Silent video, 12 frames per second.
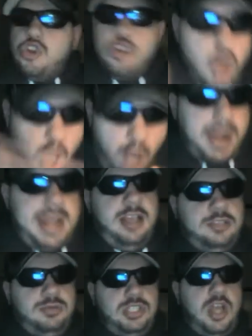Nobody
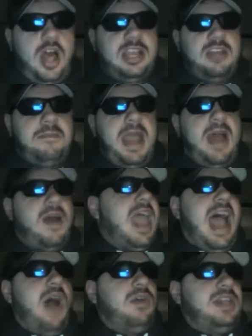else was talking about
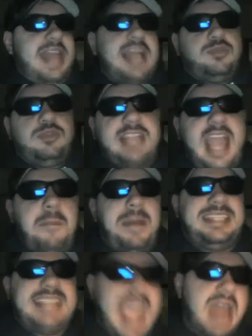how the Nets were down
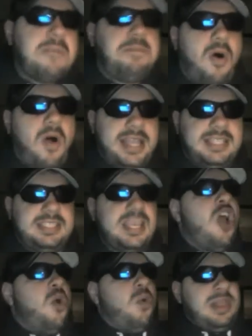by 10 points
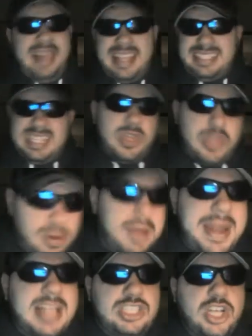less than three
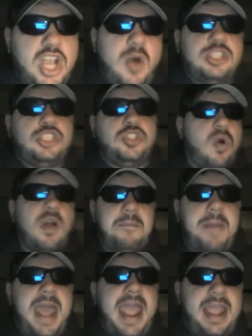minutes to go and
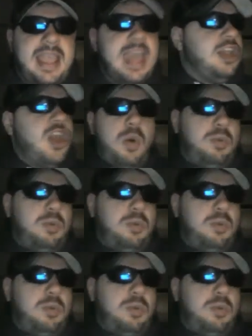stormed back no